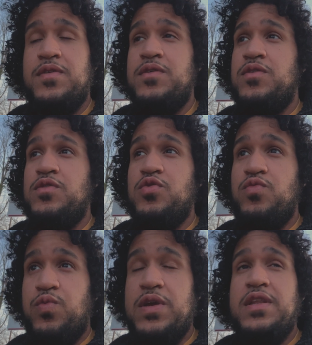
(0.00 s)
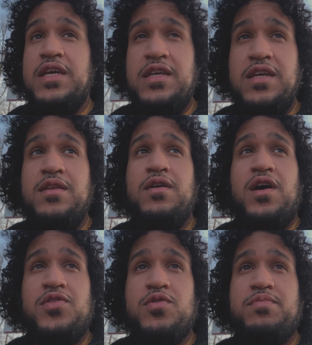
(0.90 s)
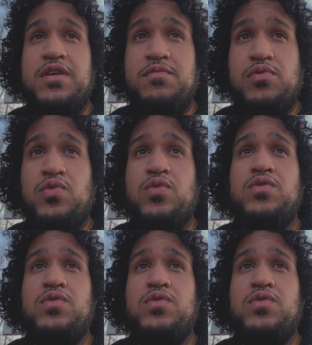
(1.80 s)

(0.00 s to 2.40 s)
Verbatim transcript: You, we need other people